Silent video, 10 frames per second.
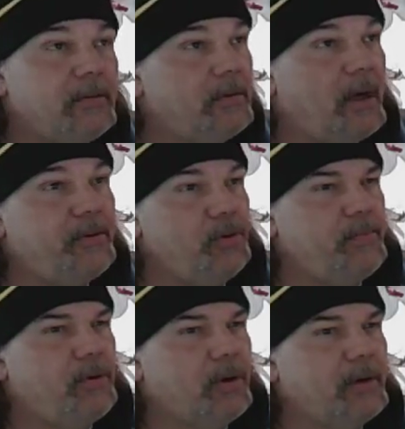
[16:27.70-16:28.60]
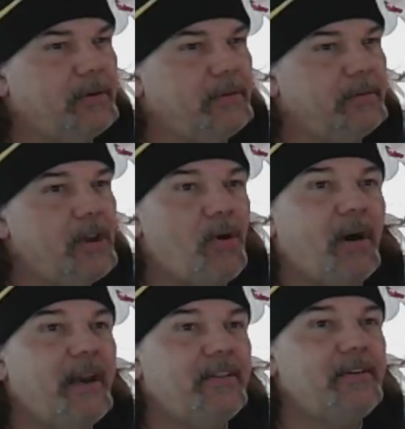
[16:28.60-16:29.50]
not Newport. No,
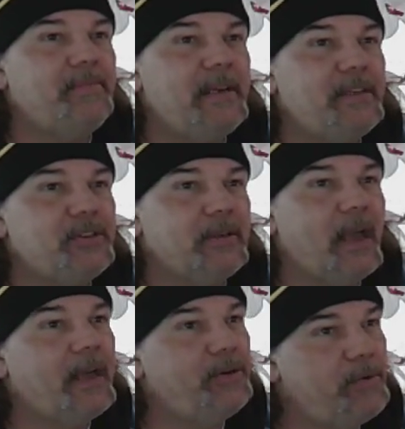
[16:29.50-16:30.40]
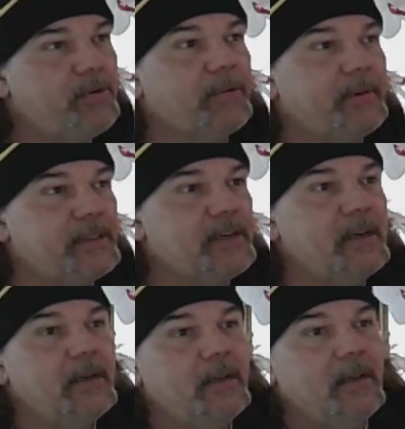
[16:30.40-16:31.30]
Huntington Beach. Yeah, Newport Beach.
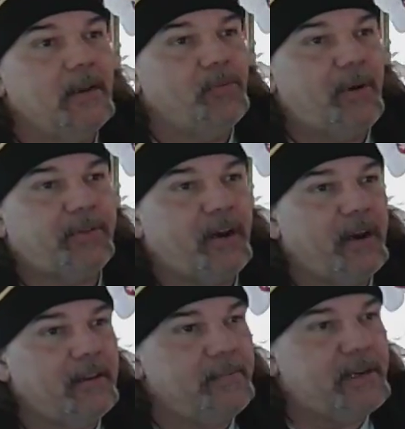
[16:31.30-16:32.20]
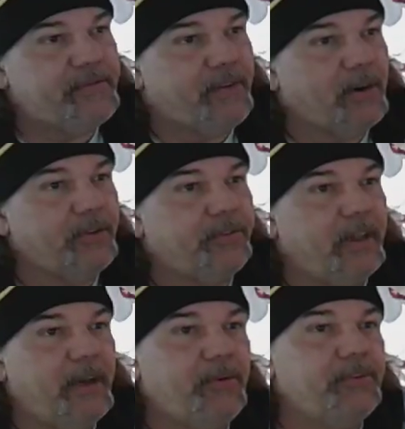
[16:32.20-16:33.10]
We went to Huntington Beach first,
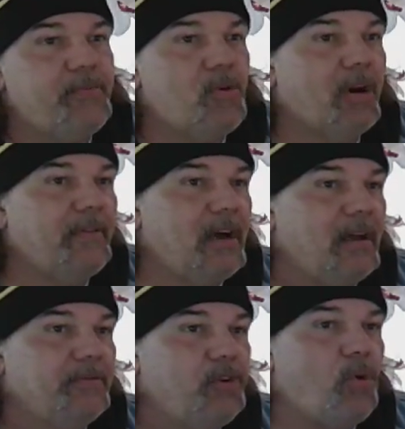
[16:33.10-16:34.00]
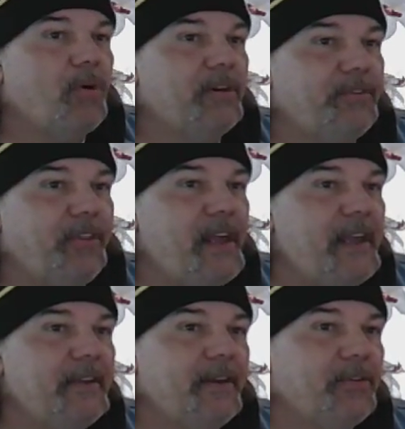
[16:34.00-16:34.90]
and it was more of a tourist
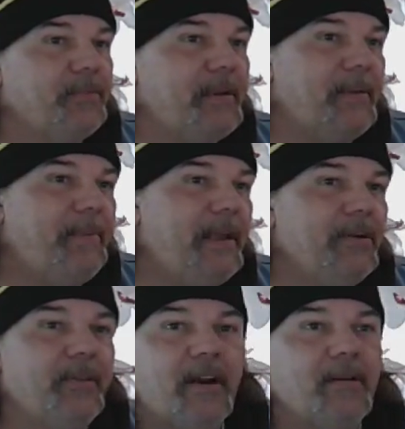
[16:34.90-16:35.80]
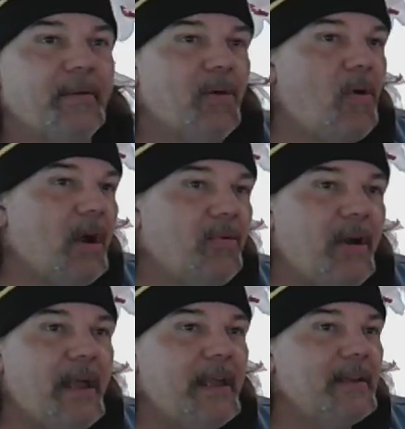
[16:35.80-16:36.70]
thing. There was a big pier there, a big
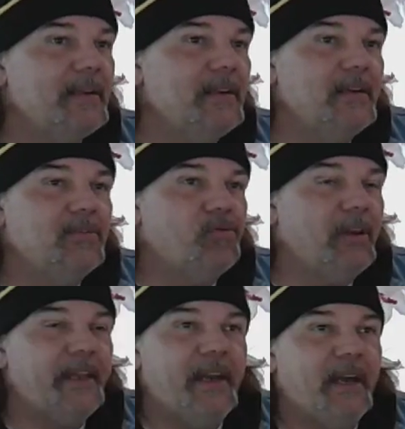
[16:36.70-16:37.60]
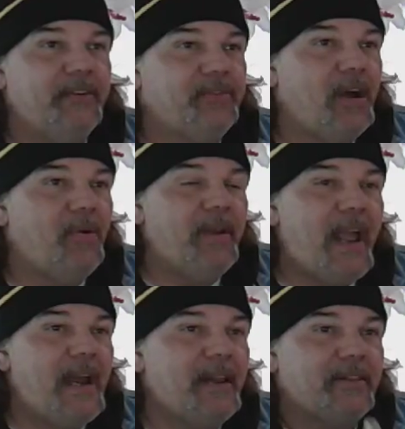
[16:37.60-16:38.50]
walkway. Really nice. We
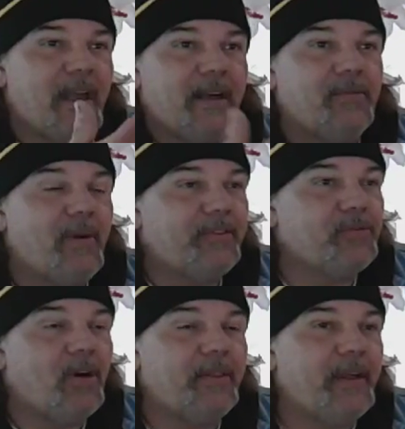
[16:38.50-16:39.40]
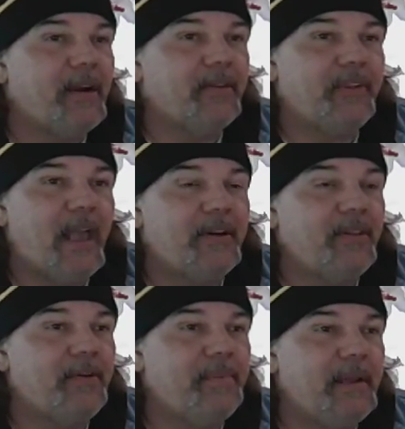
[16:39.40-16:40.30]
ate at that restaurant there at the end
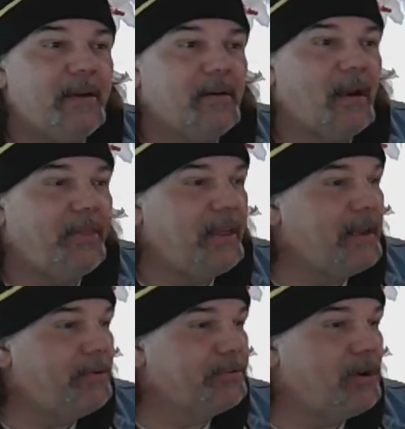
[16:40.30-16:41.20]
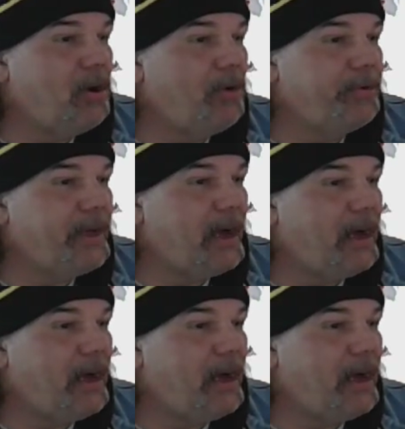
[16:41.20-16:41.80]
of the pier. I think it was called